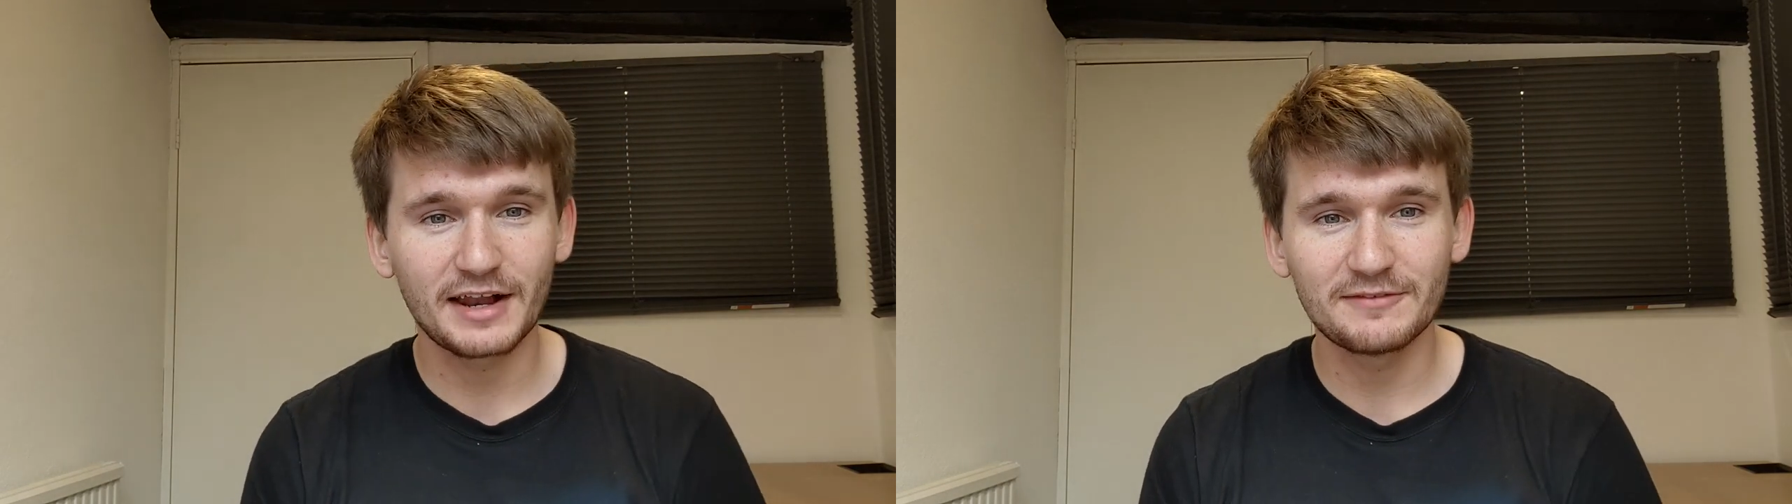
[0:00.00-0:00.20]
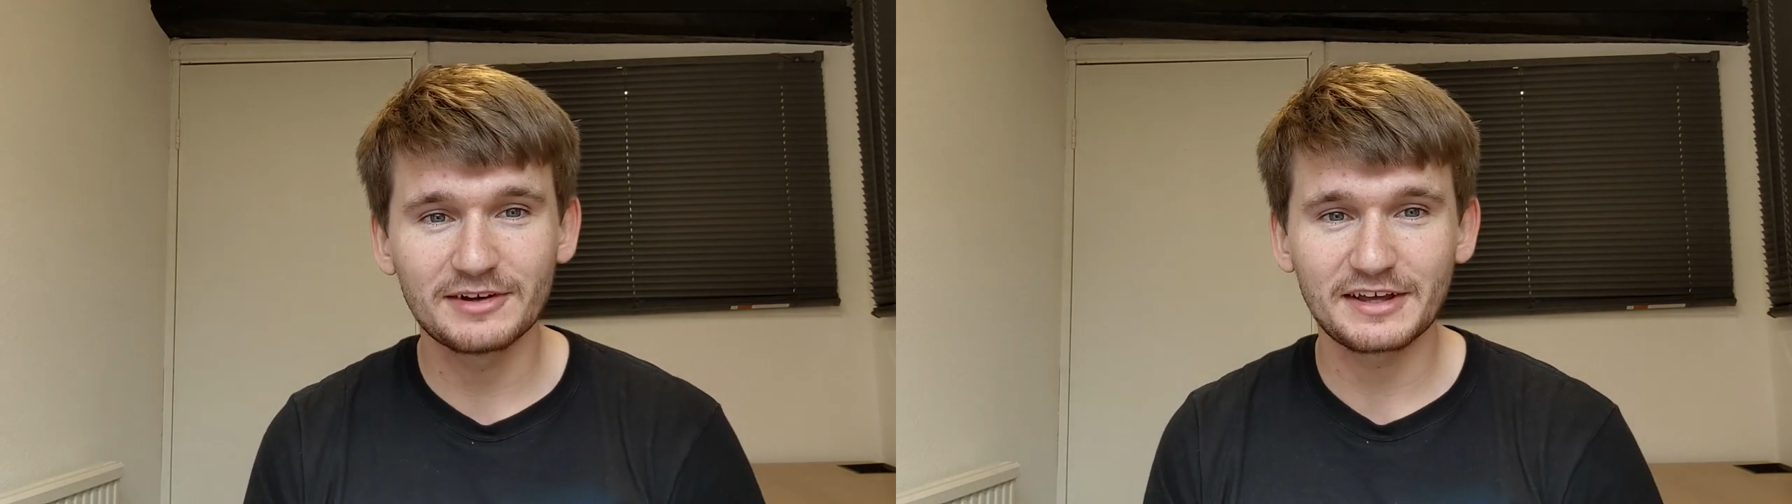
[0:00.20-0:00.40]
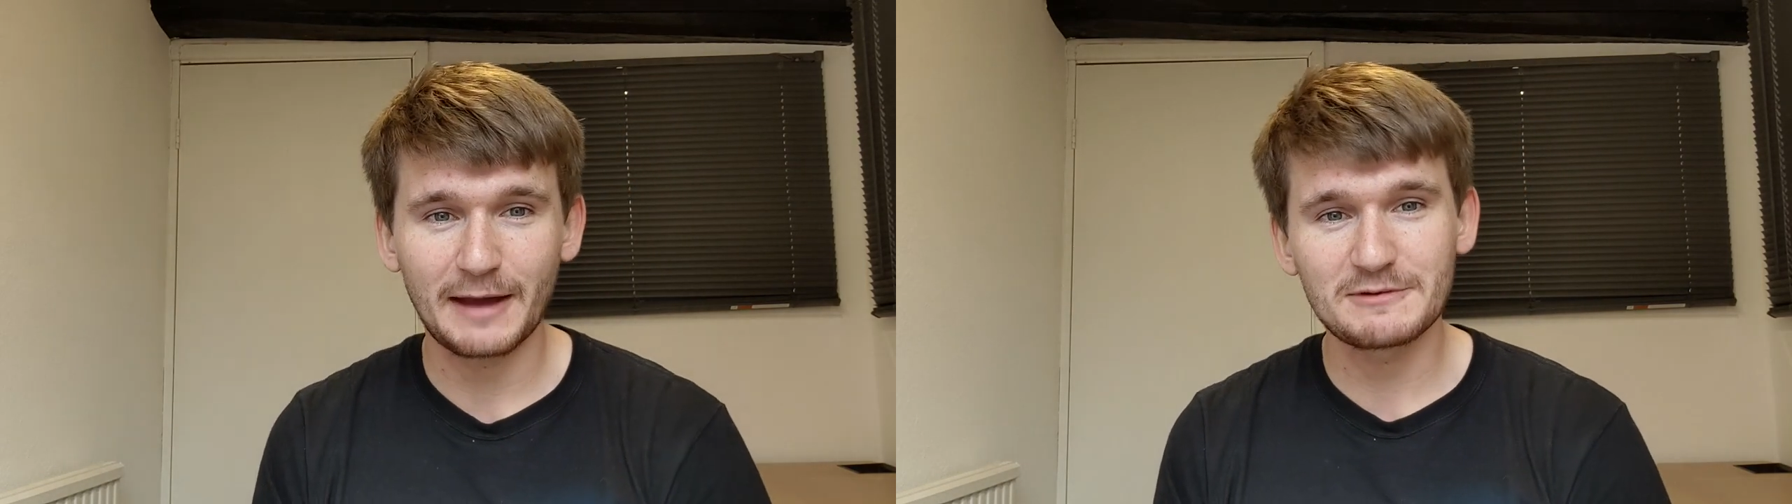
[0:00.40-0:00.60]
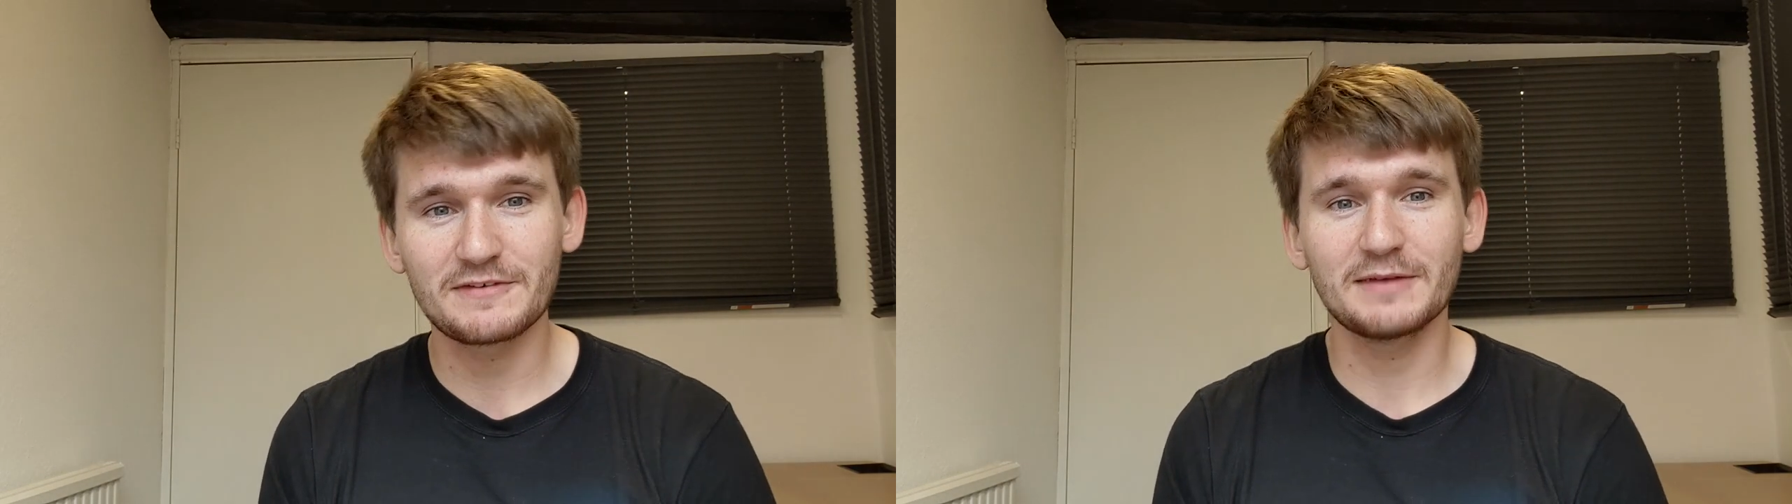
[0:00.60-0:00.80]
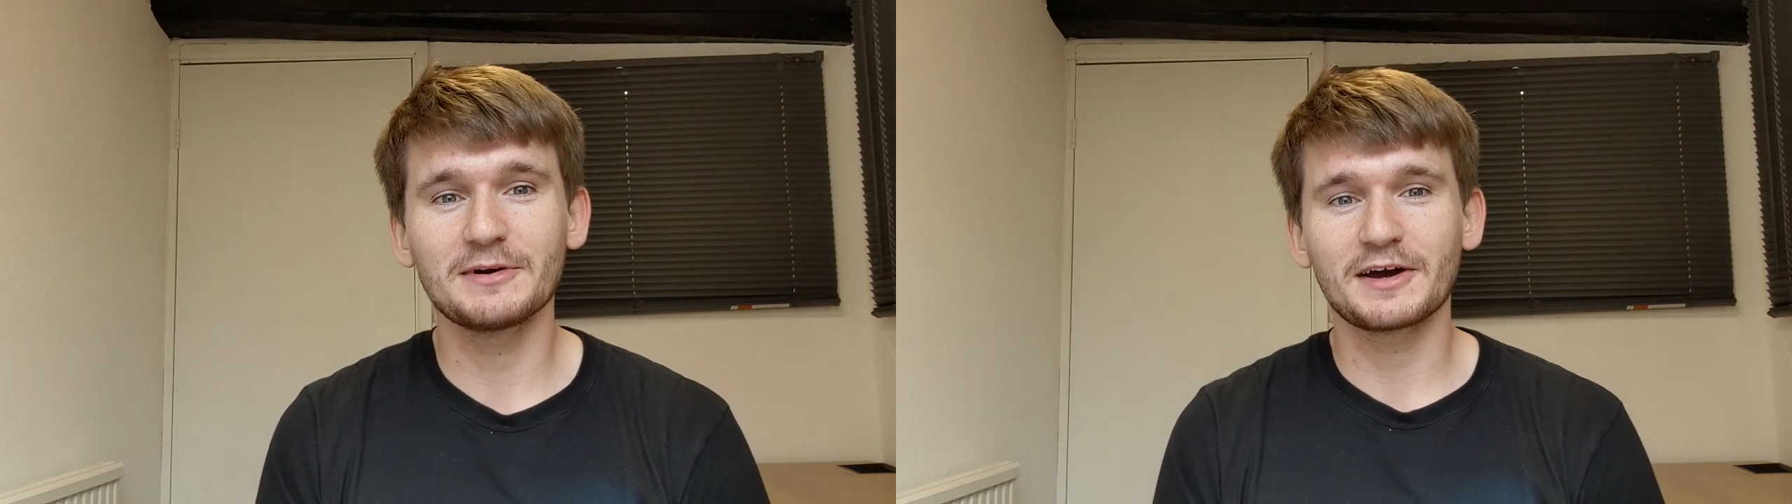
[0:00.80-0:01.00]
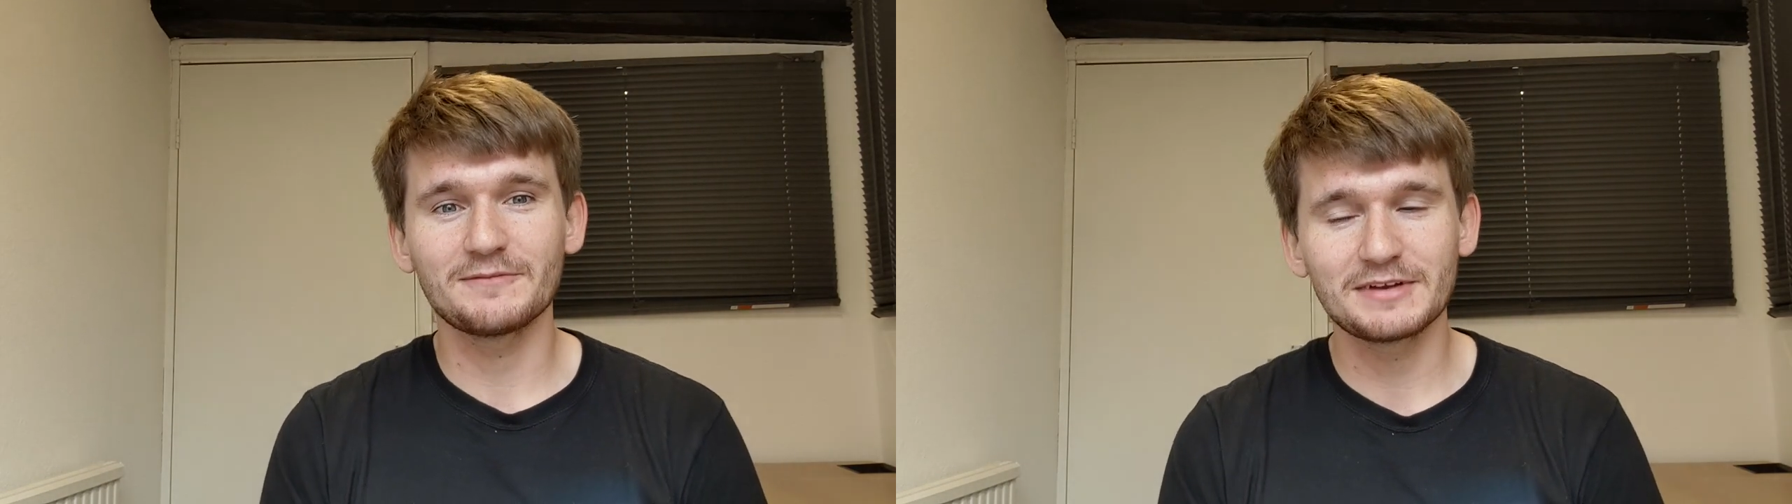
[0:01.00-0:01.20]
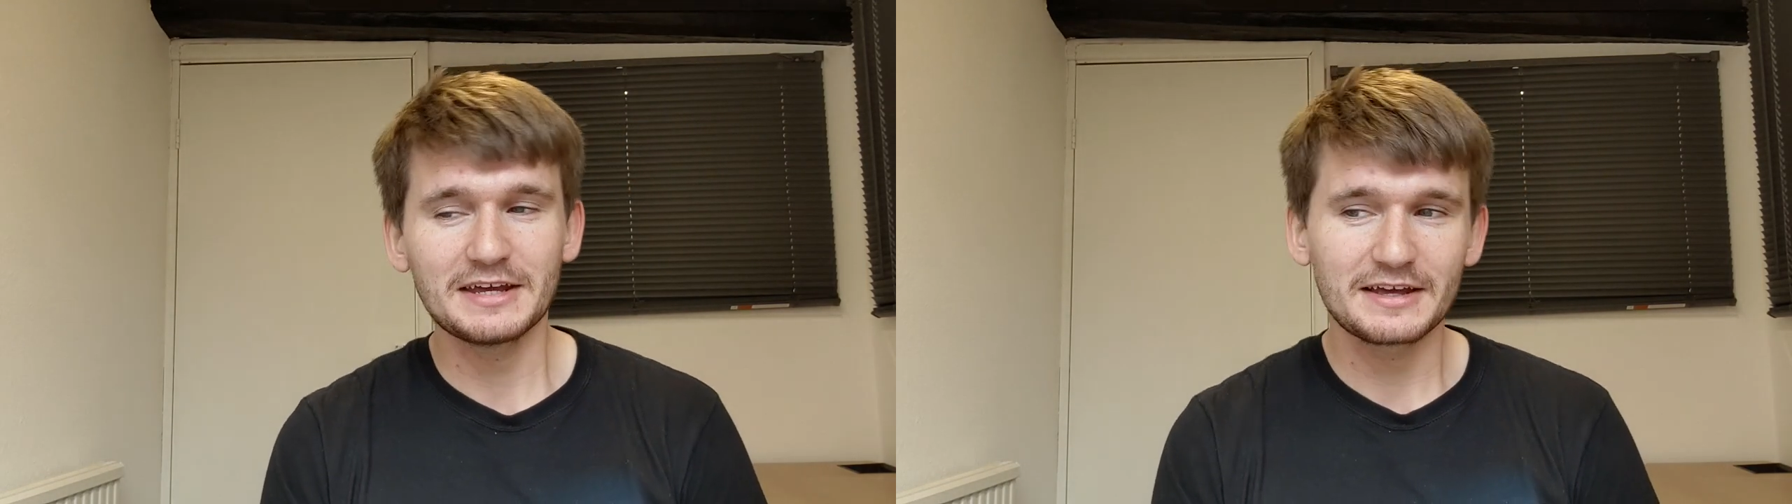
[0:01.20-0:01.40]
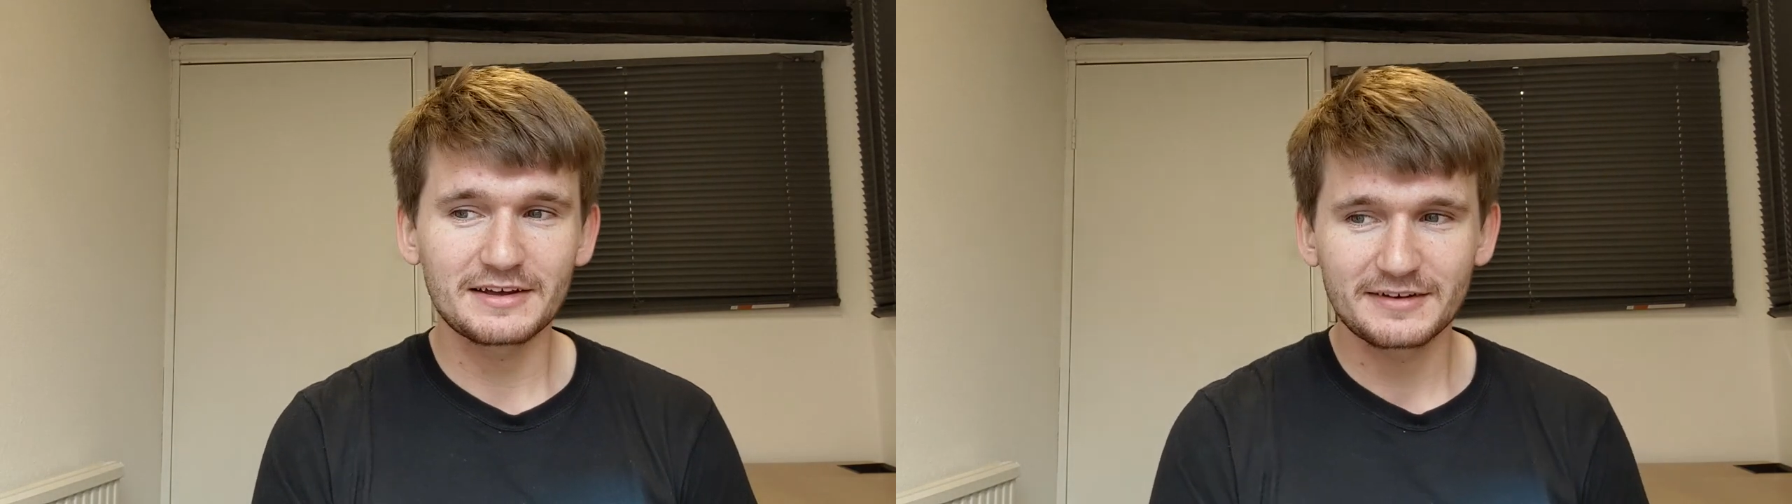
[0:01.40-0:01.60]
development and game development
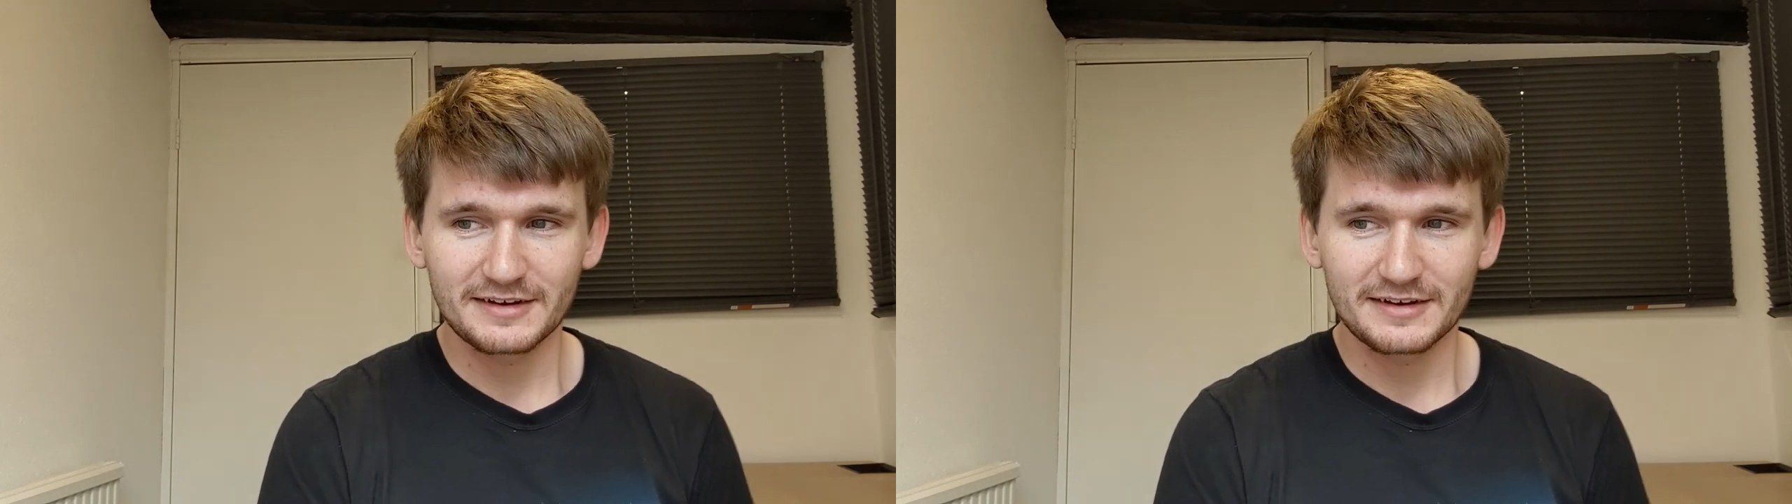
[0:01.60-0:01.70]
company.